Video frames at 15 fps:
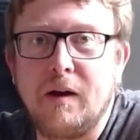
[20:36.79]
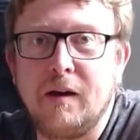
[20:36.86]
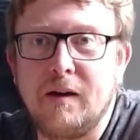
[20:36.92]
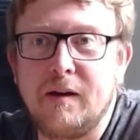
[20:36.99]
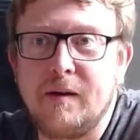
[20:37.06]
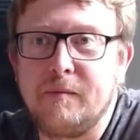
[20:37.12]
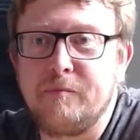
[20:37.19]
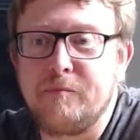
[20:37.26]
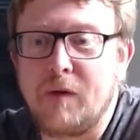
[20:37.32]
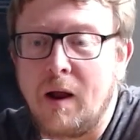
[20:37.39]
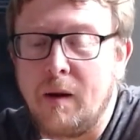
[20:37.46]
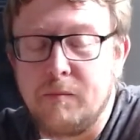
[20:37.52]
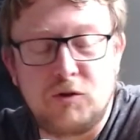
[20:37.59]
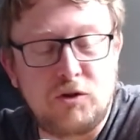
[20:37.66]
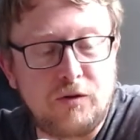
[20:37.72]

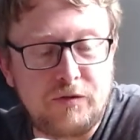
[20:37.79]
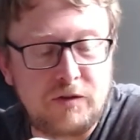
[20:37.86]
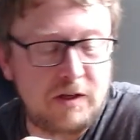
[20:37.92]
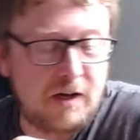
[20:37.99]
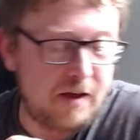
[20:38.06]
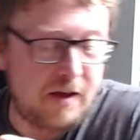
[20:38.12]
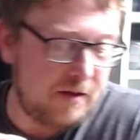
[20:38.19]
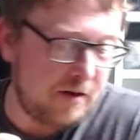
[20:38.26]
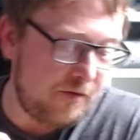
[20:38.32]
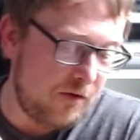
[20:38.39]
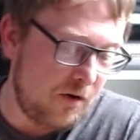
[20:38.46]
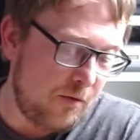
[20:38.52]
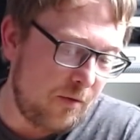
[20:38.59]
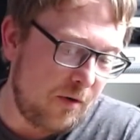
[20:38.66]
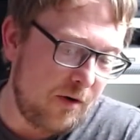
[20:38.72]
I'm chuffed to death that I've
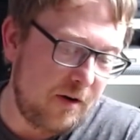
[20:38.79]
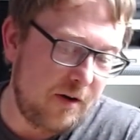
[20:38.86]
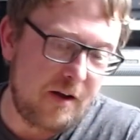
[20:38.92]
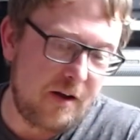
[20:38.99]
got one.